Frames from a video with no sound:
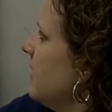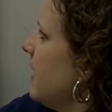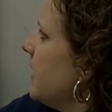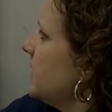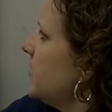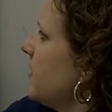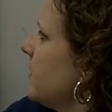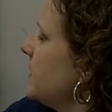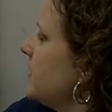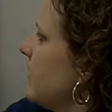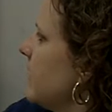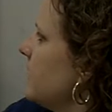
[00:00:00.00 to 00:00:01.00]
I squared
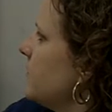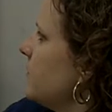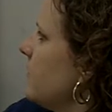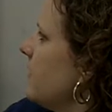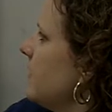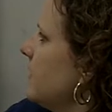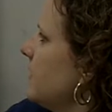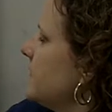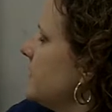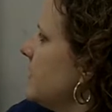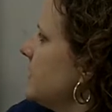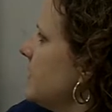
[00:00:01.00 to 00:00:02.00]
is -1,
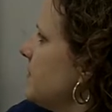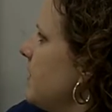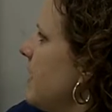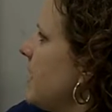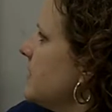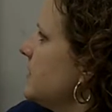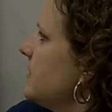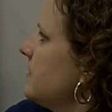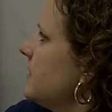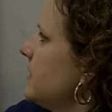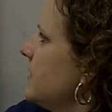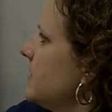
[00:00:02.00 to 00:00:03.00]
gives us a
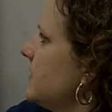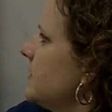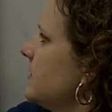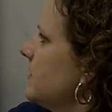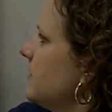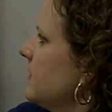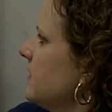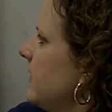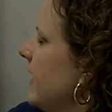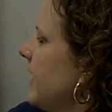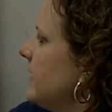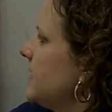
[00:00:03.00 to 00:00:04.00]
+6.
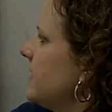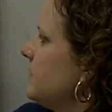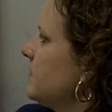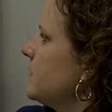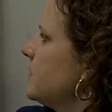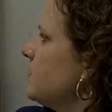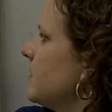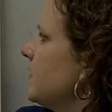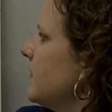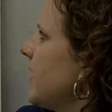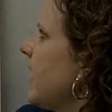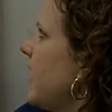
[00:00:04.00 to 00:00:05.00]
18 plus
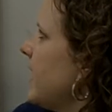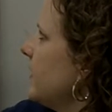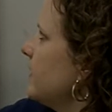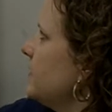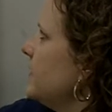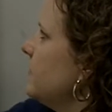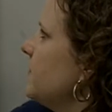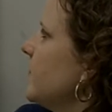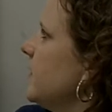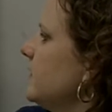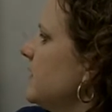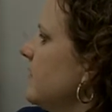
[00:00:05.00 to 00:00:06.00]
21i. We
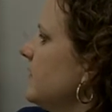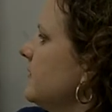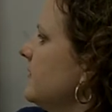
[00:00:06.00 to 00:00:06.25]
FOILed it.